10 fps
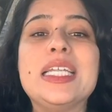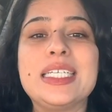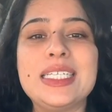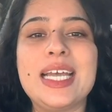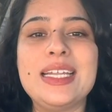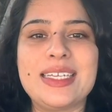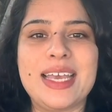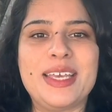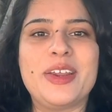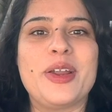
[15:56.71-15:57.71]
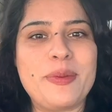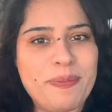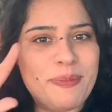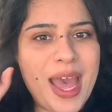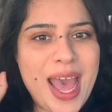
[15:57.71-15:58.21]
Till then, take care.
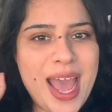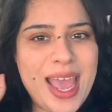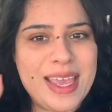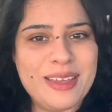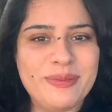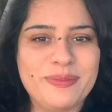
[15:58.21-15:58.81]
Bye.